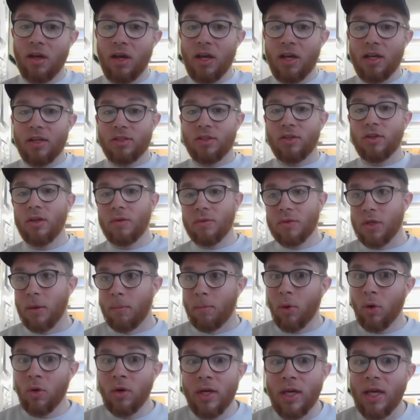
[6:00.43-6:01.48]
So there was a
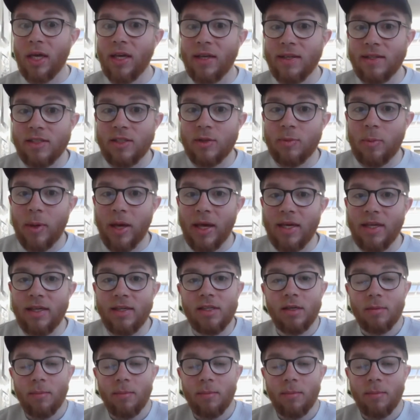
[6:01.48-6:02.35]
monkey in space.